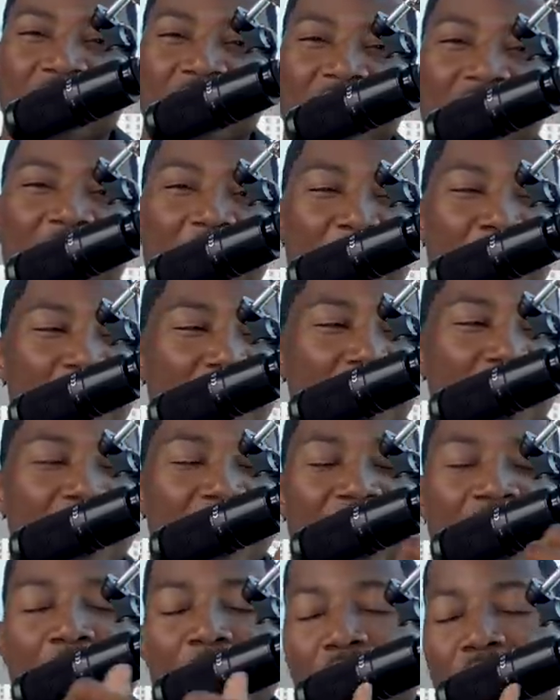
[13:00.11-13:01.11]
You know what I mean?
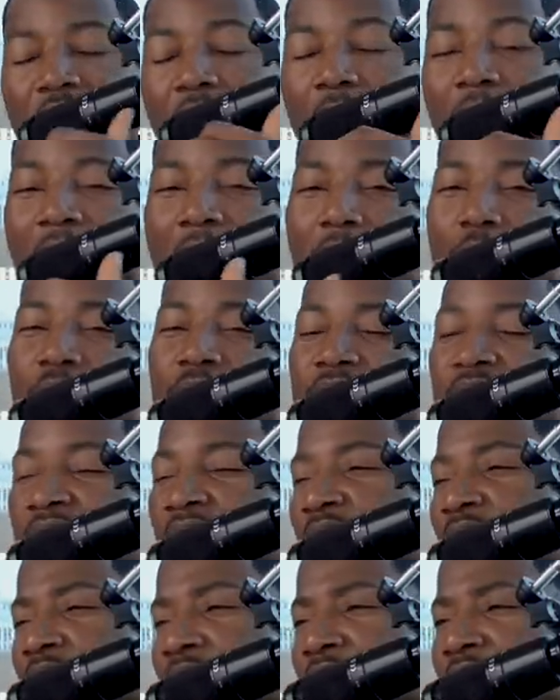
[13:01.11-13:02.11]
And coming up, I was
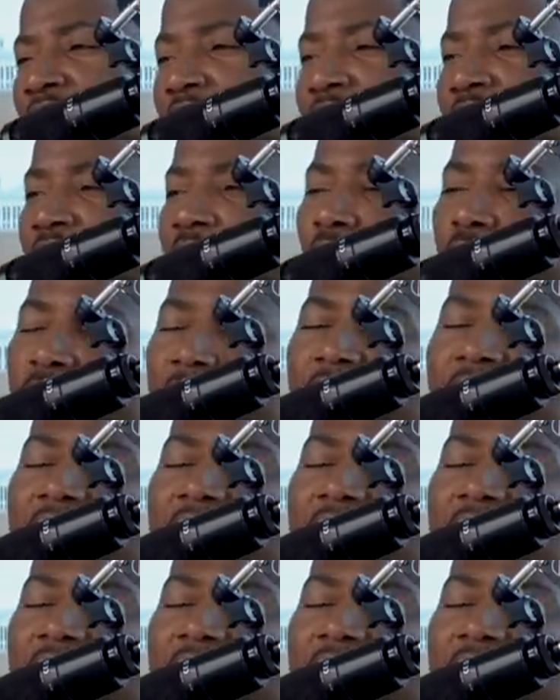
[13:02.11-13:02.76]
dealing with